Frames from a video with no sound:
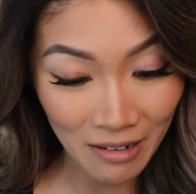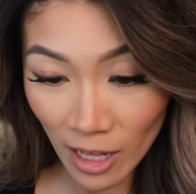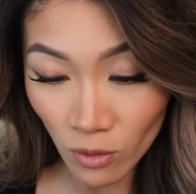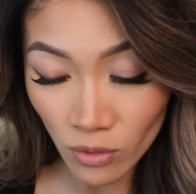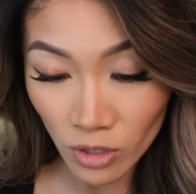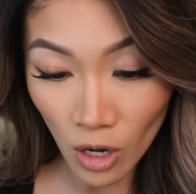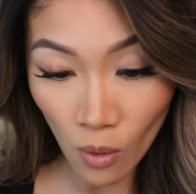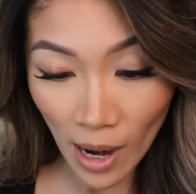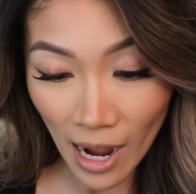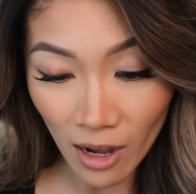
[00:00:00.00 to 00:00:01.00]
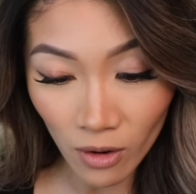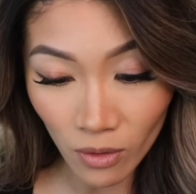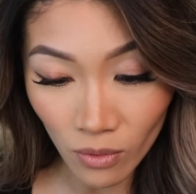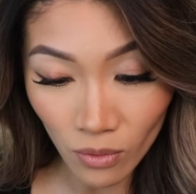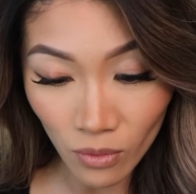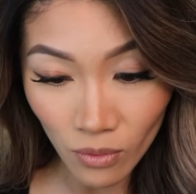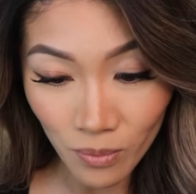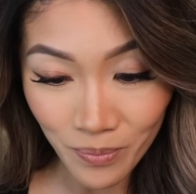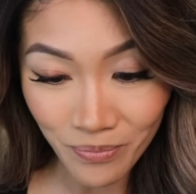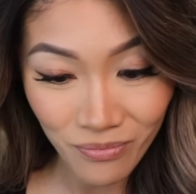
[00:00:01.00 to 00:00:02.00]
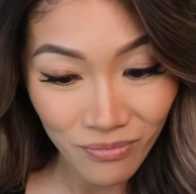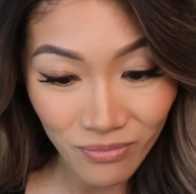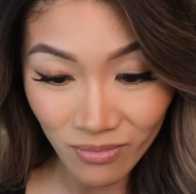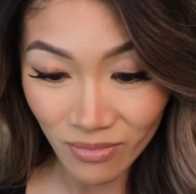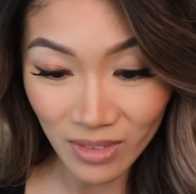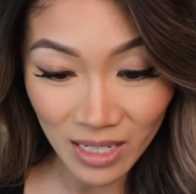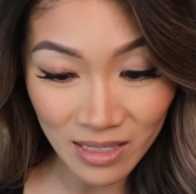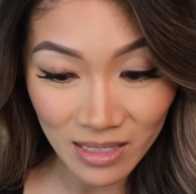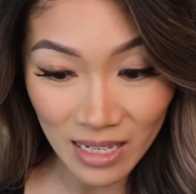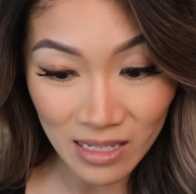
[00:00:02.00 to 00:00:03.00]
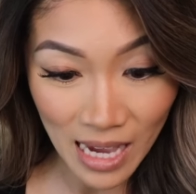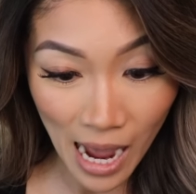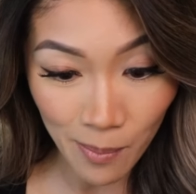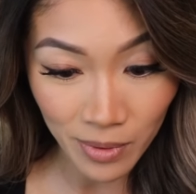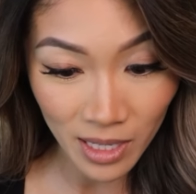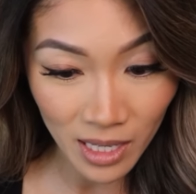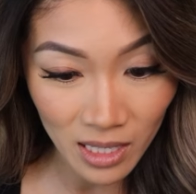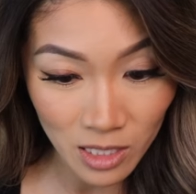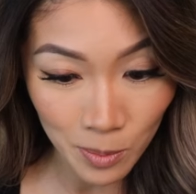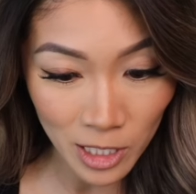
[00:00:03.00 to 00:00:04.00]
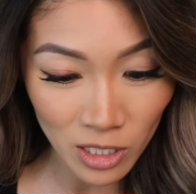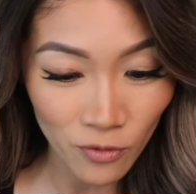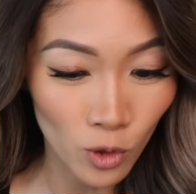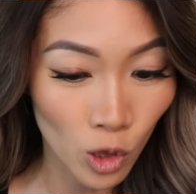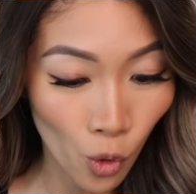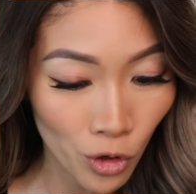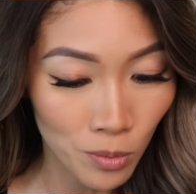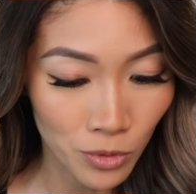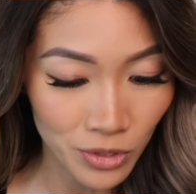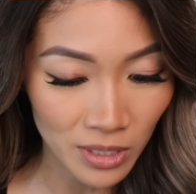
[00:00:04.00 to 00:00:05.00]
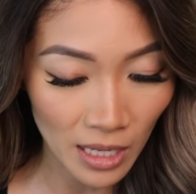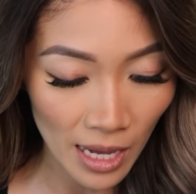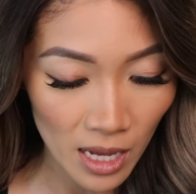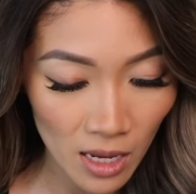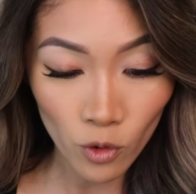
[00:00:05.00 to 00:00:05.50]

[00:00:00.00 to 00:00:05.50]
I don't know how this is happening, especially for Laura Mercier.